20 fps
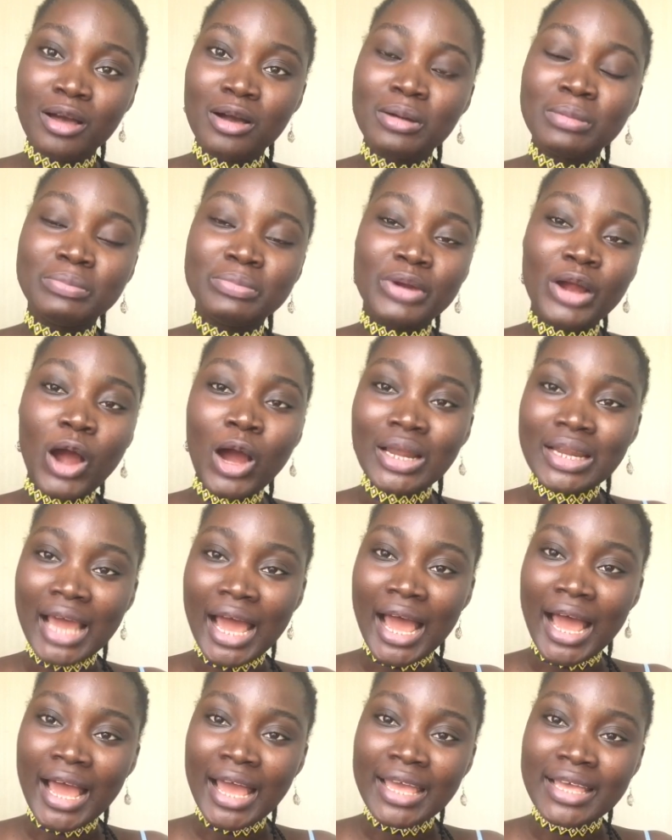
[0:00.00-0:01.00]
brown
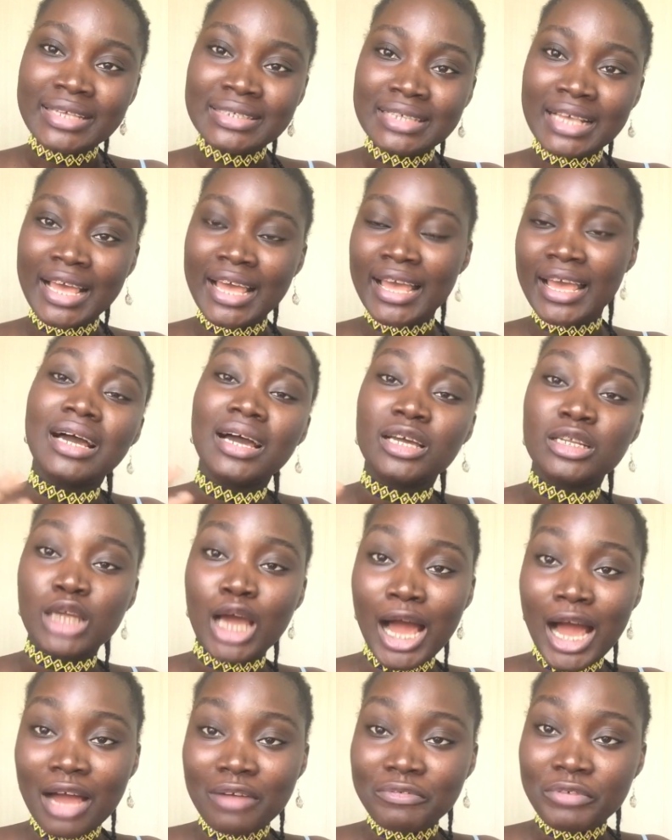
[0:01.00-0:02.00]
eyes, and an
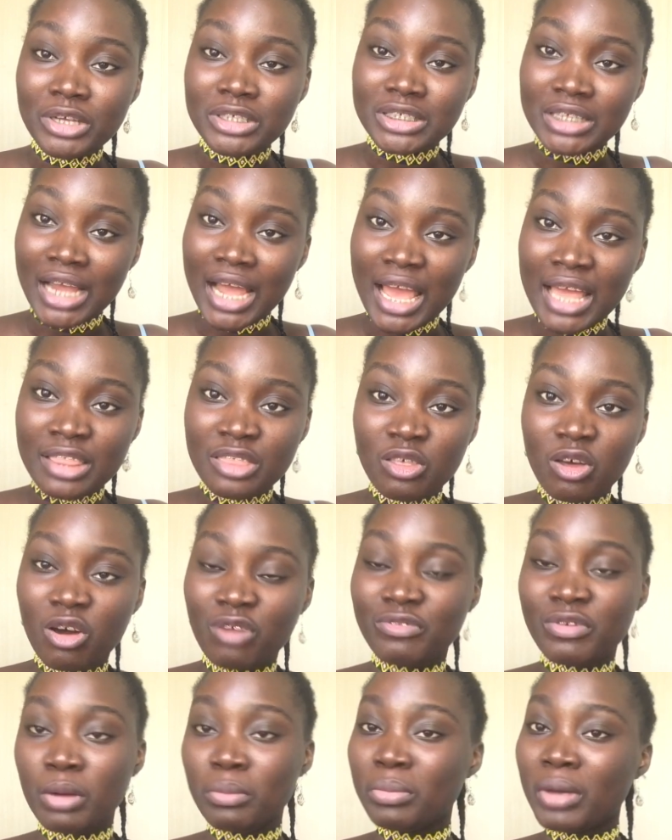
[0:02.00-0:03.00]
average height of
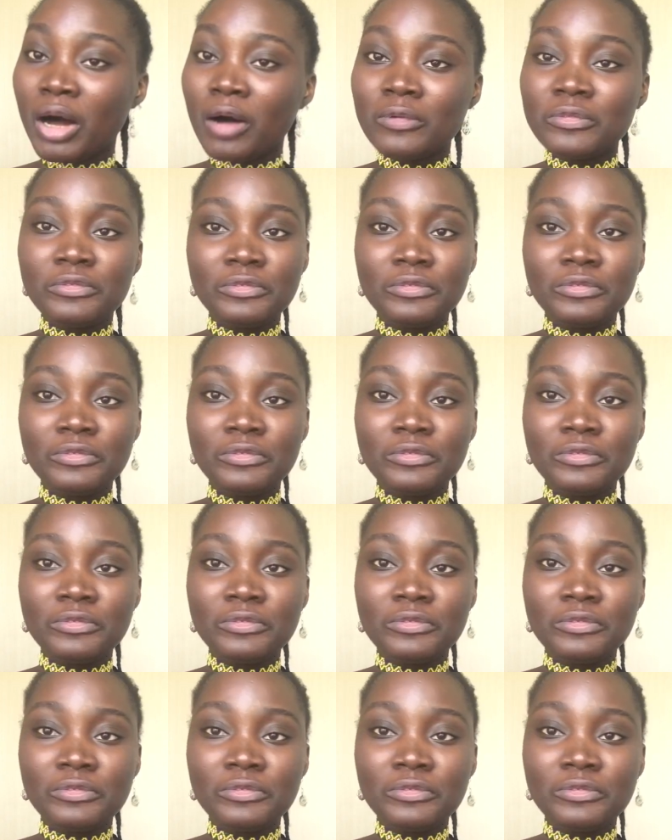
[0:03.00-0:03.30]
about